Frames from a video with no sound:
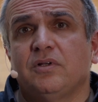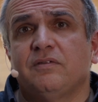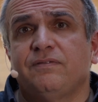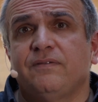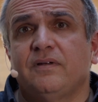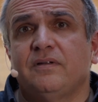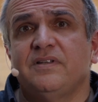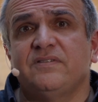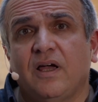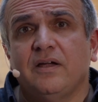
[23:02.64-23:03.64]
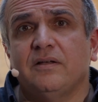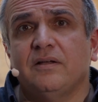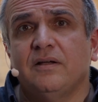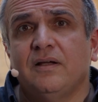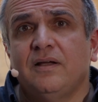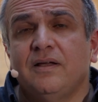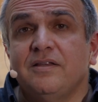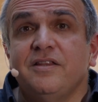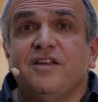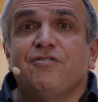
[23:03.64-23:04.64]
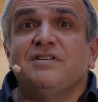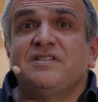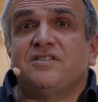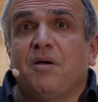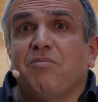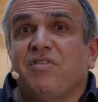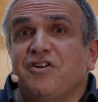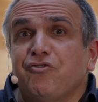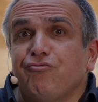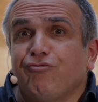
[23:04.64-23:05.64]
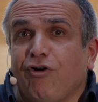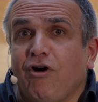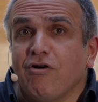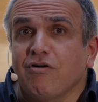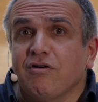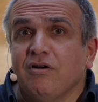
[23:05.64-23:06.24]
of design. There is something wrong.